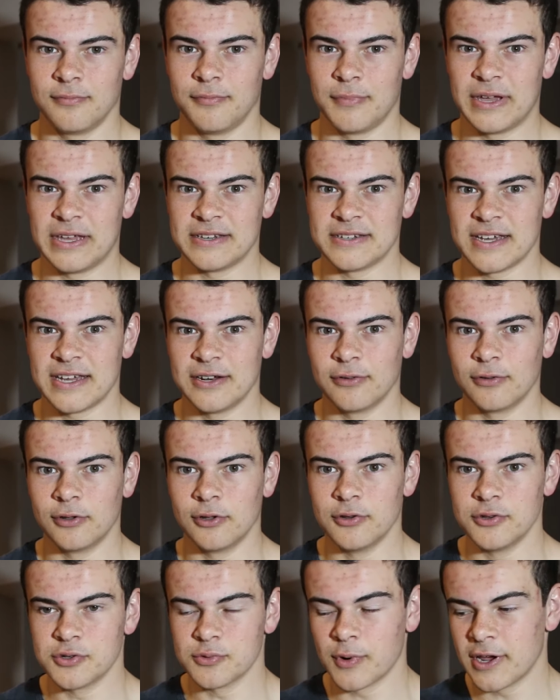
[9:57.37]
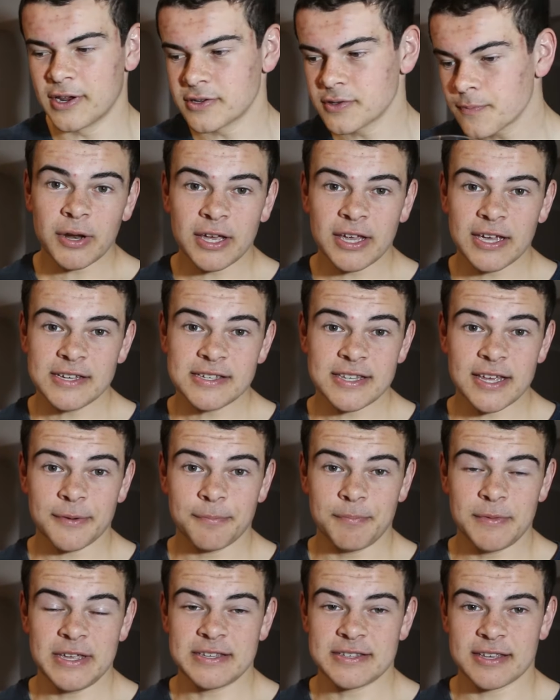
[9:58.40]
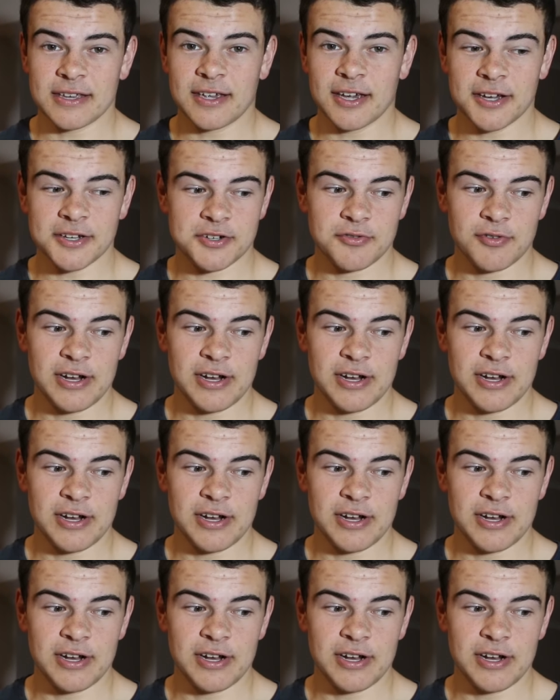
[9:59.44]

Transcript: maintain or lose weight. But I guess that means the cut